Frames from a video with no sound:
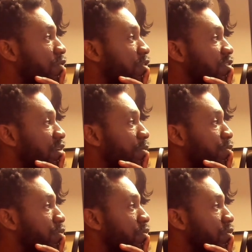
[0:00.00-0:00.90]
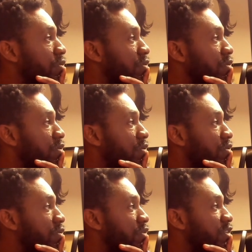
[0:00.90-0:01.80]
For example,
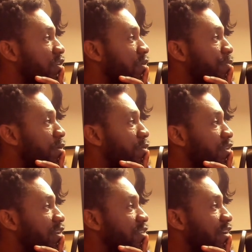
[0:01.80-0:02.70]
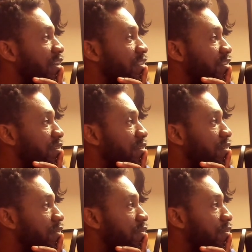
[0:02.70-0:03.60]
the second parameter is id.